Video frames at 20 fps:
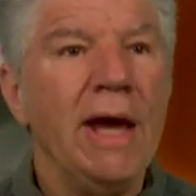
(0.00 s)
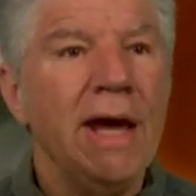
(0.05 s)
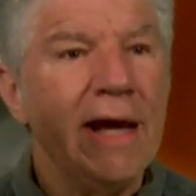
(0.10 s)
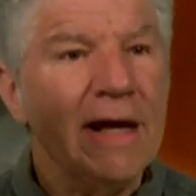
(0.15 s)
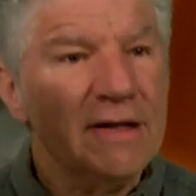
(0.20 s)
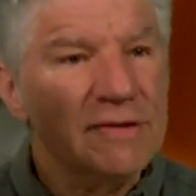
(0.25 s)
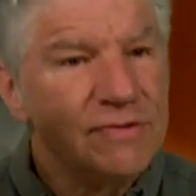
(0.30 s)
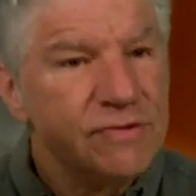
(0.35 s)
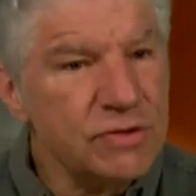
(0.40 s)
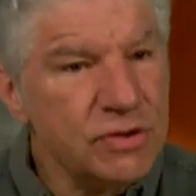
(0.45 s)

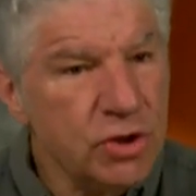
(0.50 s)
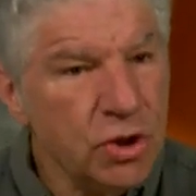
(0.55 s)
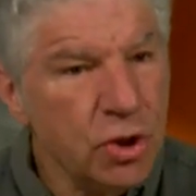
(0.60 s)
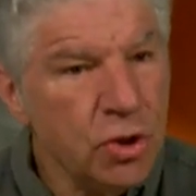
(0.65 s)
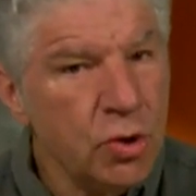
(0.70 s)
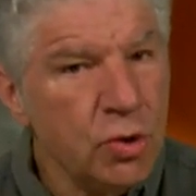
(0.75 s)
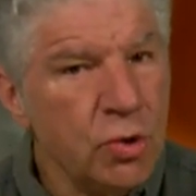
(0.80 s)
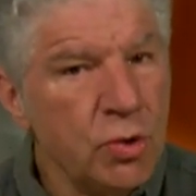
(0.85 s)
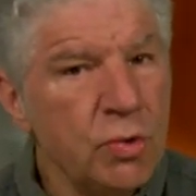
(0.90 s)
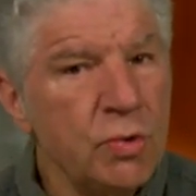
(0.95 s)
It's
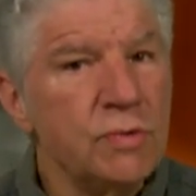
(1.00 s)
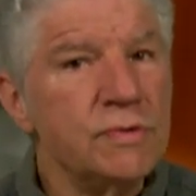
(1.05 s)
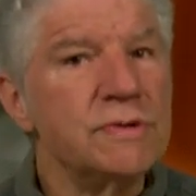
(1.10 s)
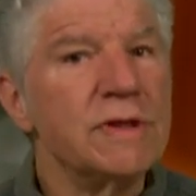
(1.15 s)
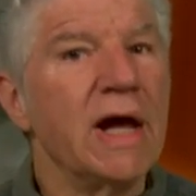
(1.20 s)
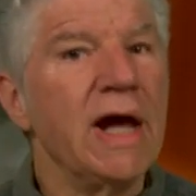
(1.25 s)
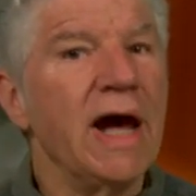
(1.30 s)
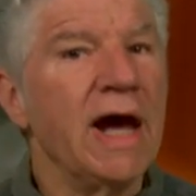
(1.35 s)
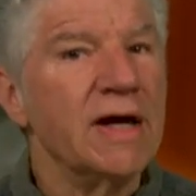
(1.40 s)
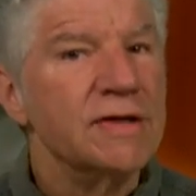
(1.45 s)
used
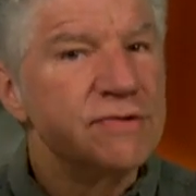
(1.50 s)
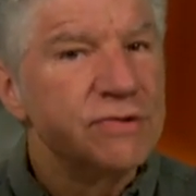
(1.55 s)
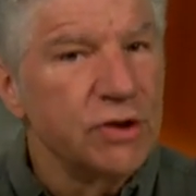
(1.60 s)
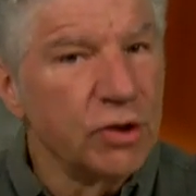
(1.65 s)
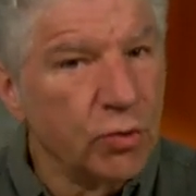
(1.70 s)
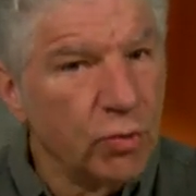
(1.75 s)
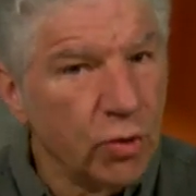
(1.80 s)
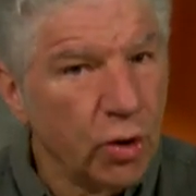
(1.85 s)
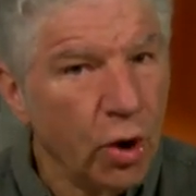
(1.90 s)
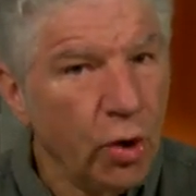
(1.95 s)
as a
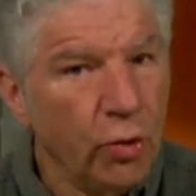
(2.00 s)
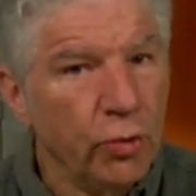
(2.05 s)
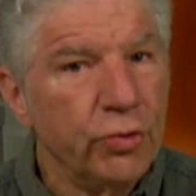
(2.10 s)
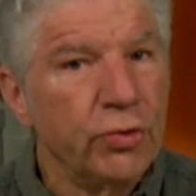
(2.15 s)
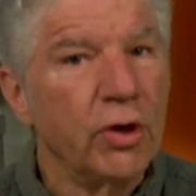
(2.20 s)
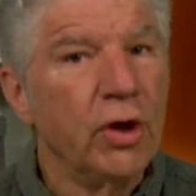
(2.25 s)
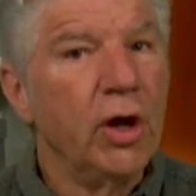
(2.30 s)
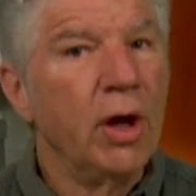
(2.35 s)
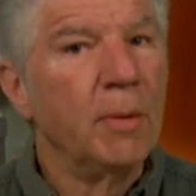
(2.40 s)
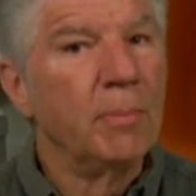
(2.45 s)
growth
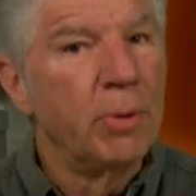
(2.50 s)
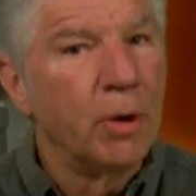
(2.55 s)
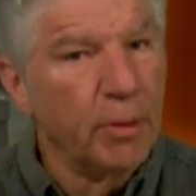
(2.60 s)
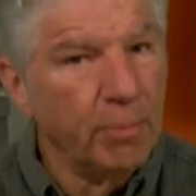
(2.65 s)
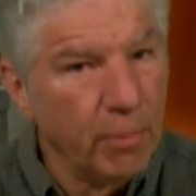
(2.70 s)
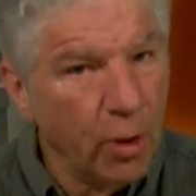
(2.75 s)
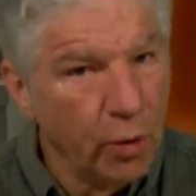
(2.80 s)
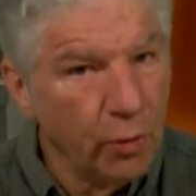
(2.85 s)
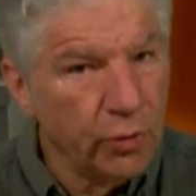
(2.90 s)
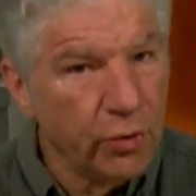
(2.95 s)

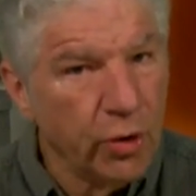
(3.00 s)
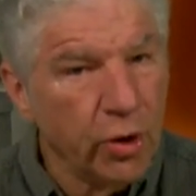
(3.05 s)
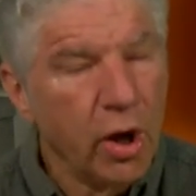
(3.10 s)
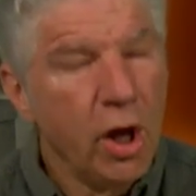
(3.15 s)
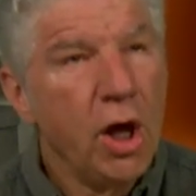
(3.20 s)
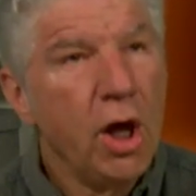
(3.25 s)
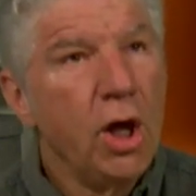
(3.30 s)
promoter.